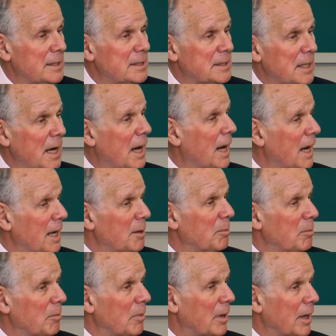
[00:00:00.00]

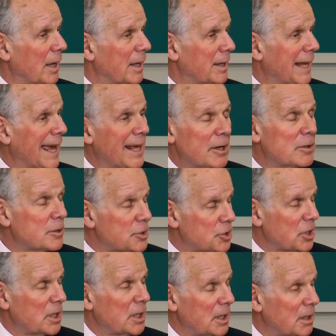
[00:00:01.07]
time and
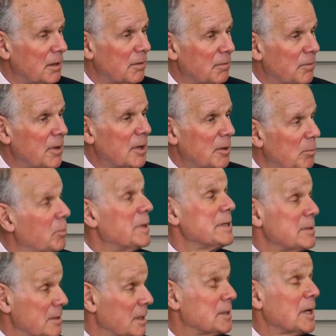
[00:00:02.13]
energy of
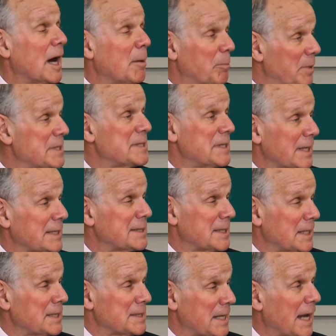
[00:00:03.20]
the top business
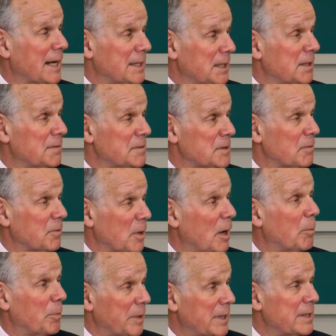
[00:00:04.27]
executives of
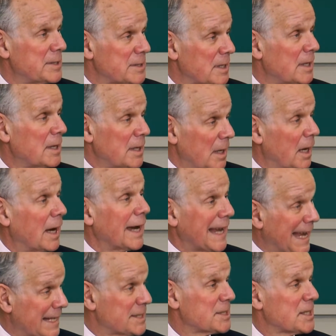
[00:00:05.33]
companies
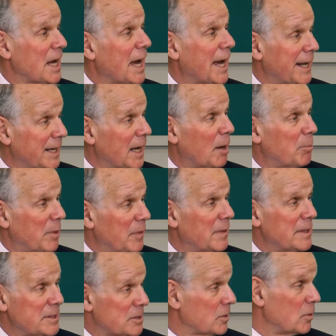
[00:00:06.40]
gets tied up in
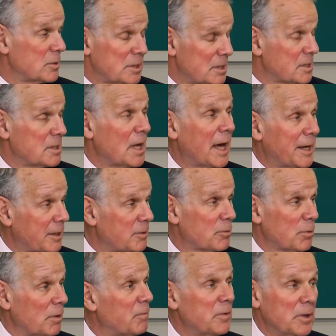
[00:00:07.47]
these suits. It's not a
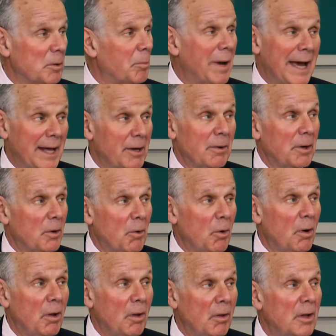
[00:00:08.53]
trivial matter at
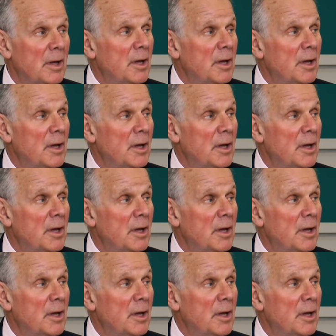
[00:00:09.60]
all